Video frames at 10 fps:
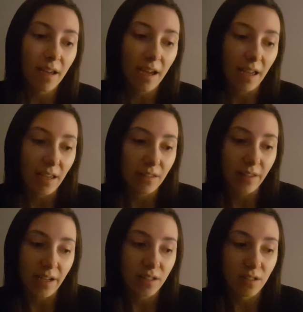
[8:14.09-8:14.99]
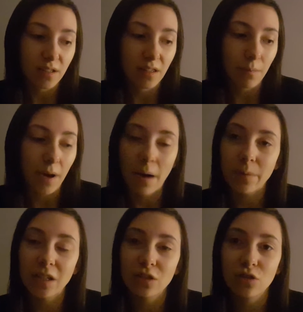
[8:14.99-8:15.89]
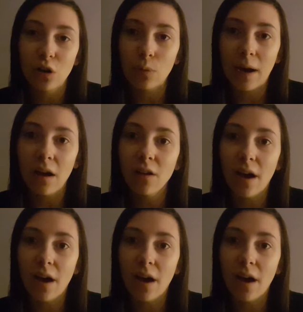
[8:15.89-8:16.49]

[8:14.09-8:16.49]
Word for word: and that didn't end up happening so well